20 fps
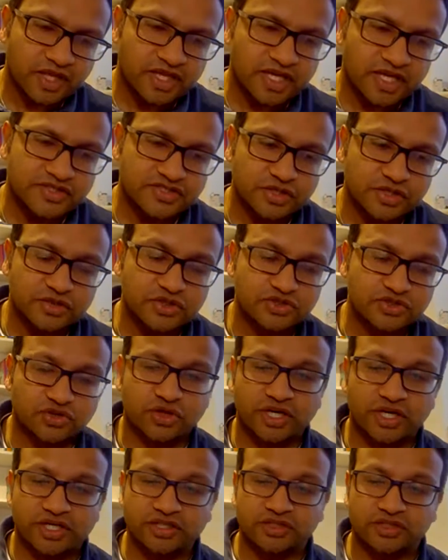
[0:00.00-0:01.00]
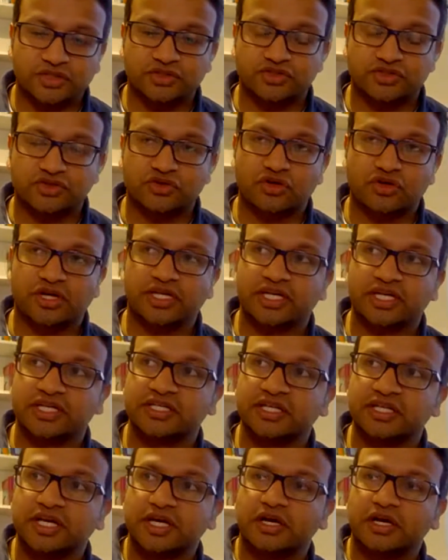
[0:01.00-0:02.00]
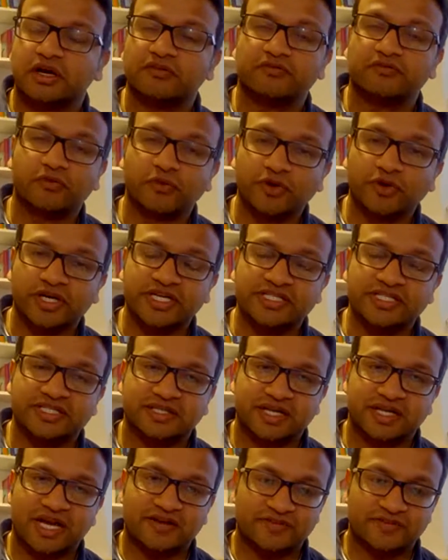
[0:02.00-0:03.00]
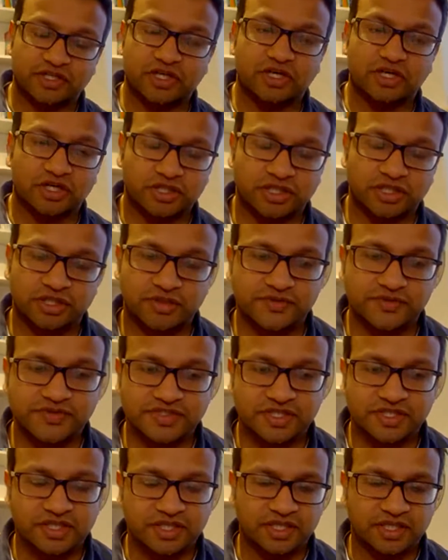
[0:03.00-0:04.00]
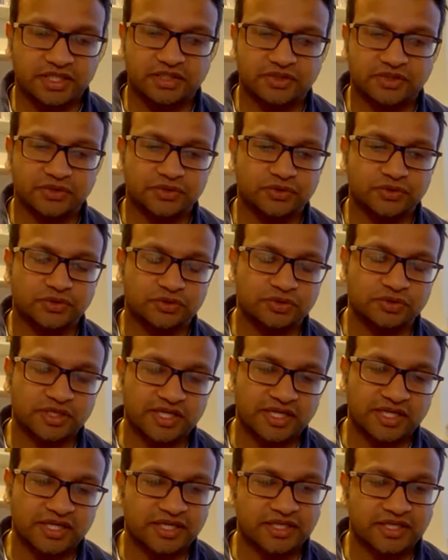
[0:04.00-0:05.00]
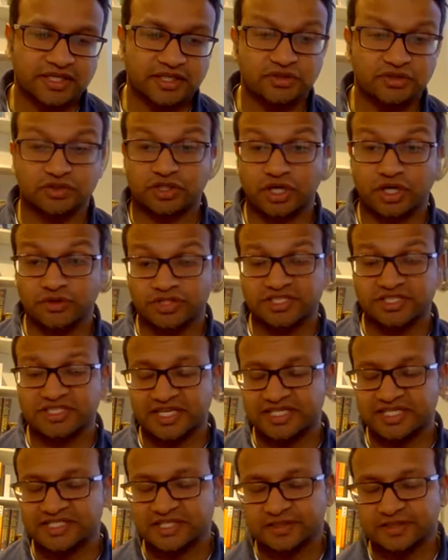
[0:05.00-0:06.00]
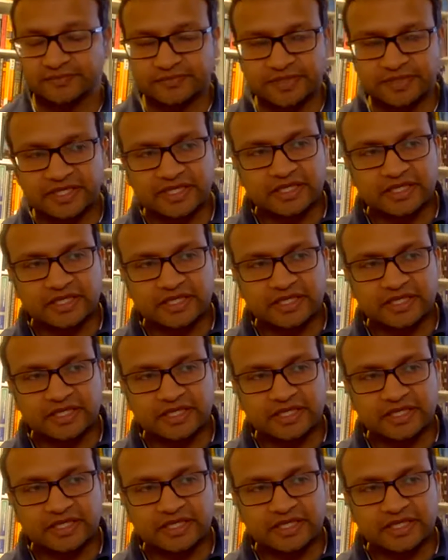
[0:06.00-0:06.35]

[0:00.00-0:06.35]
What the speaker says: And so you try and avoid having R codes in your coded data.